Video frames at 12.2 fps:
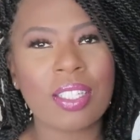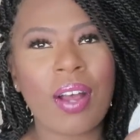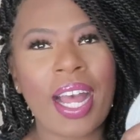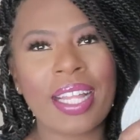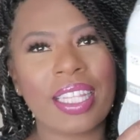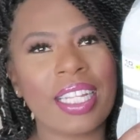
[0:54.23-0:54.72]
so
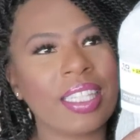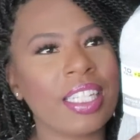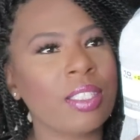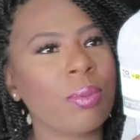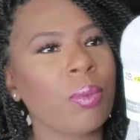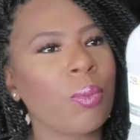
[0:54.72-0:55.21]
I think
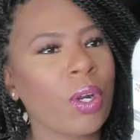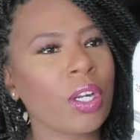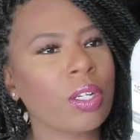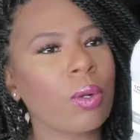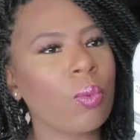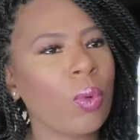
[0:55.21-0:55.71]
these will
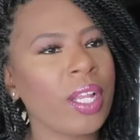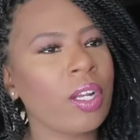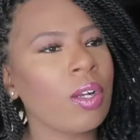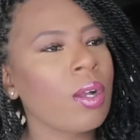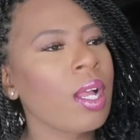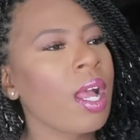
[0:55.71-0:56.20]
work
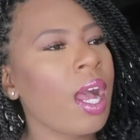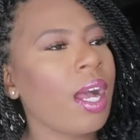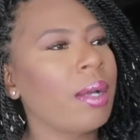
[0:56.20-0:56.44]
well.